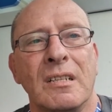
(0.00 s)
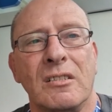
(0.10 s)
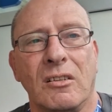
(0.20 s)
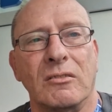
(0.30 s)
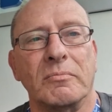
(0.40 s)

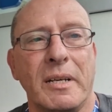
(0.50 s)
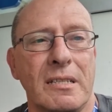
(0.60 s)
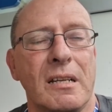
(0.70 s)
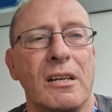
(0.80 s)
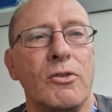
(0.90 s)
So
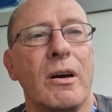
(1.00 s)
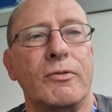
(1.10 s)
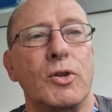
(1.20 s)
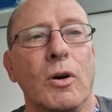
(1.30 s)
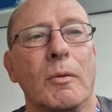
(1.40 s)
basically you
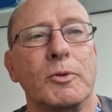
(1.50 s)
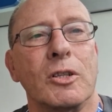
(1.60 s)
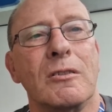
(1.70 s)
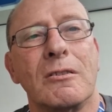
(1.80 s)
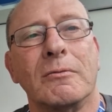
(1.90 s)
have two
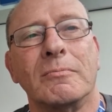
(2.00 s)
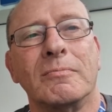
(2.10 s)
options.